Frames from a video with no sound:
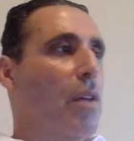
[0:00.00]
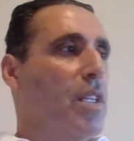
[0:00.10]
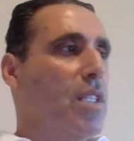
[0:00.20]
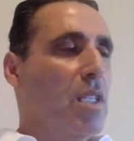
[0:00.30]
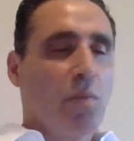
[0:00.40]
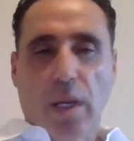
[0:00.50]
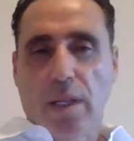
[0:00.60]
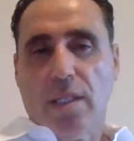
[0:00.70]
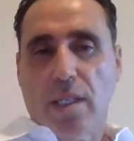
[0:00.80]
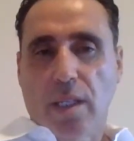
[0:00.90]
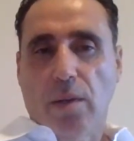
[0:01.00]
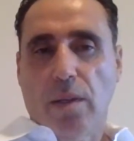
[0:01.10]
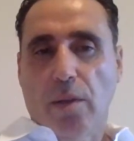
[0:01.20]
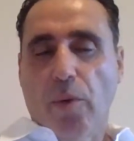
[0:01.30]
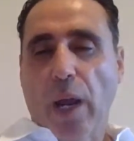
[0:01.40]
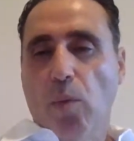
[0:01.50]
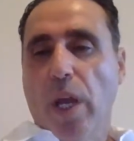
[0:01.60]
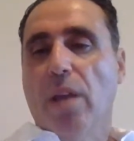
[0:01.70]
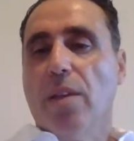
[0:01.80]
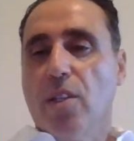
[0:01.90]
know, this is what, this is the right
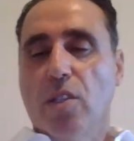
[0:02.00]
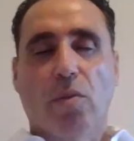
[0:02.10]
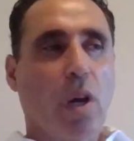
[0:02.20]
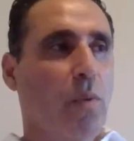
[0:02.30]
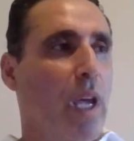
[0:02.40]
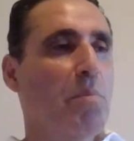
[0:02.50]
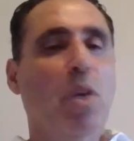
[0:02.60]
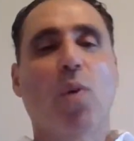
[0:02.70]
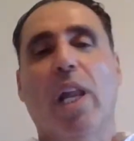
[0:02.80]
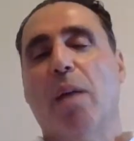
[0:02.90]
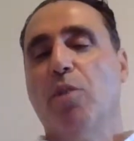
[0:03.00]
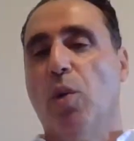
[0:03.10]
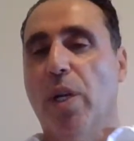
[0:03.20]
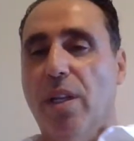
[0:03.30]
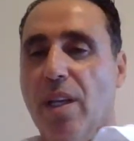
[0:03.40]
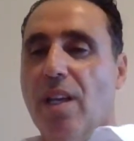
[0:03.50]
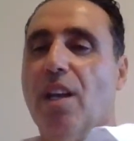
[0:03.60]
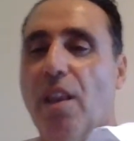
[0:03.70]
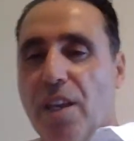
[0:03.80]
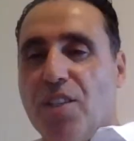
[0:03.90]
way and this is the wrong way. Meanwhile, I'm doing
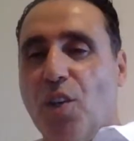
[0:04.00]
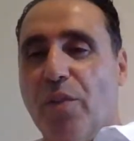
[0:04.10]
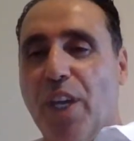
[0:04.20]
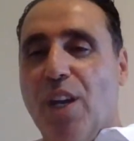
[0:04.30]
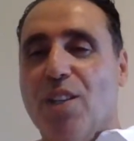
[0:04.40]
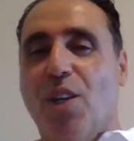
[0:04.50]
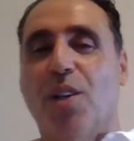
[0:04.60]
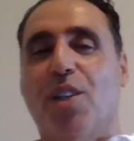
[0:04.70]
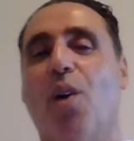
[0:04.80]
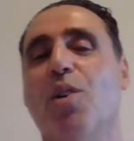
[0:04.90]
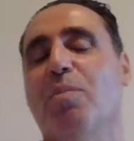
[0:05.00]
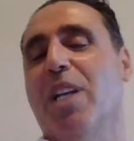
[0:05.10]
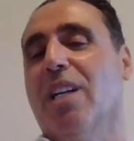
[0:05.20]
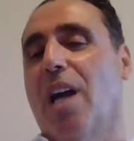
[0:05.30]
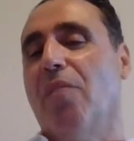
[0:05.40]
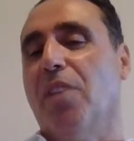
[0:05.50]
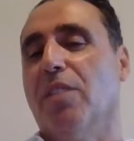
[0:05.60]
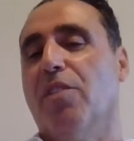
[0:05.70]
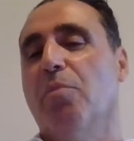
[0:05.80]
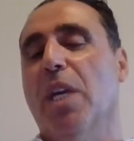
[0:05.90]
this over here. So it's always been a
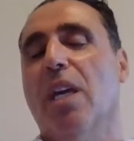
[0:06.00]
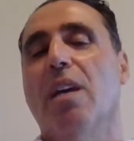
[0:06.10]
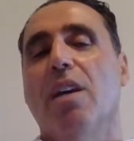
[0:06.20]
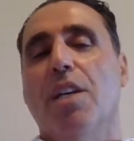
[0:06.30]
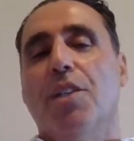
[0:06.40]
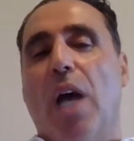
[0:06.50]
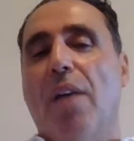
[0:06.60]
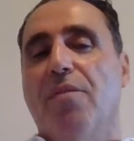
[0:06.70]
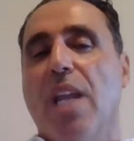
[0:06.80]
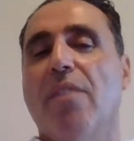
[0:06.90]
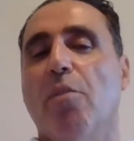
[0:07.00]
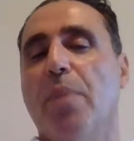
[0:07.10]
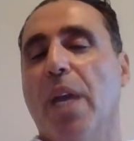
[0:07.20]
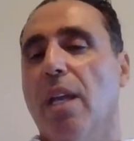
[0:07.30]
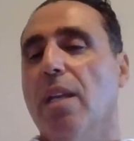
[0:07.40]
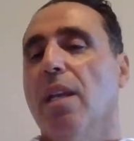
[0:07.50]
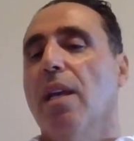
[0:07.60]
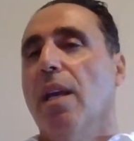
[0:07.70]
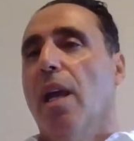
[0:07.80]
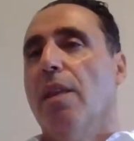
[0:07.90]
conflict for me. So I've never been
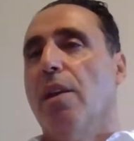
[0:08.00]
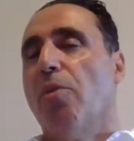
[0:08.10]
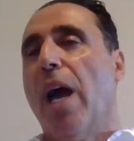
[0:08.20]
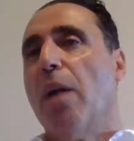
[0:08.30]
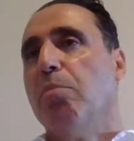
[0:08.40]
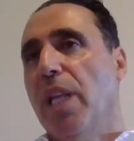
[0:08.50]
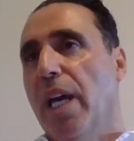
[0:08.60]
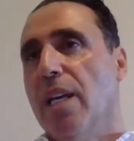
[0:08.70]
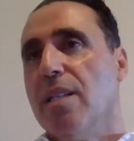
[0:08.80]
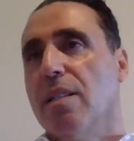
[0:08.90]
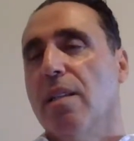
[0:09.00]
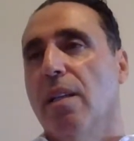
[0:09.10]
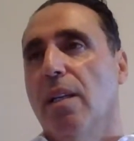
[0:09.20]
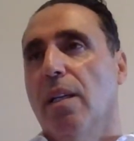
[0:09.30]
in the right place,